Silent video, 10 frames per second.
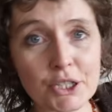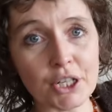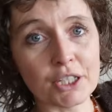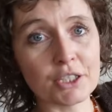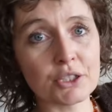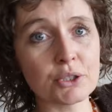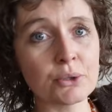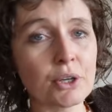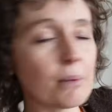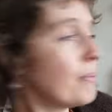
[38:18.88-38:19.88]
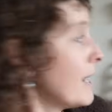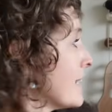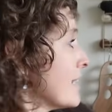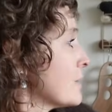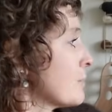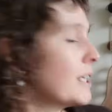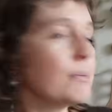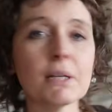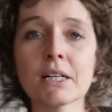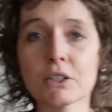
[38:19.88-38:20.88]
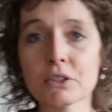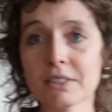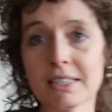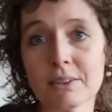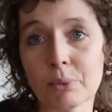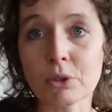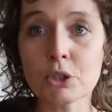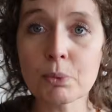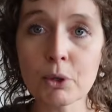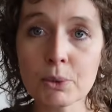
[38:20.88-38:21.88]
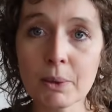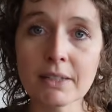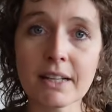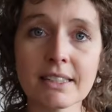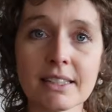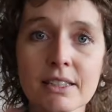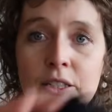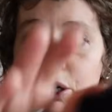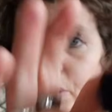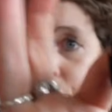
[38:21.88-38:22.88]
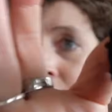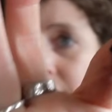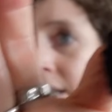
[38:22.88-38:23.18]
yarns to combine it with, because this was a sport weight, I did know.